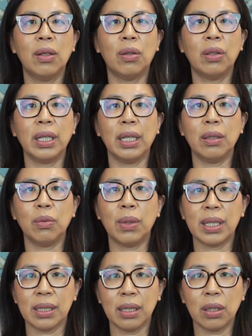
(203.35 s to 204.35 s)
or in
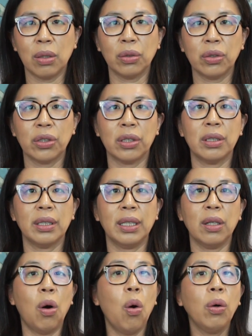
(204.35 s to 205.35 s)
Western culture,
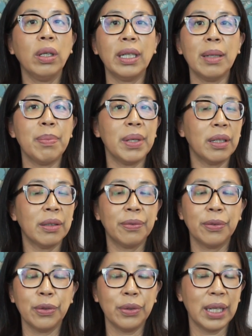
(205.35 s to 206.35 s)
the only bitter
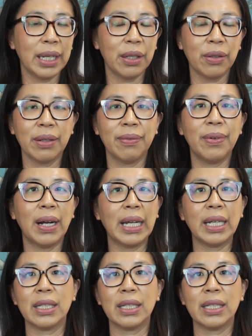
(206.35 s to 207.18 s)
food that you can find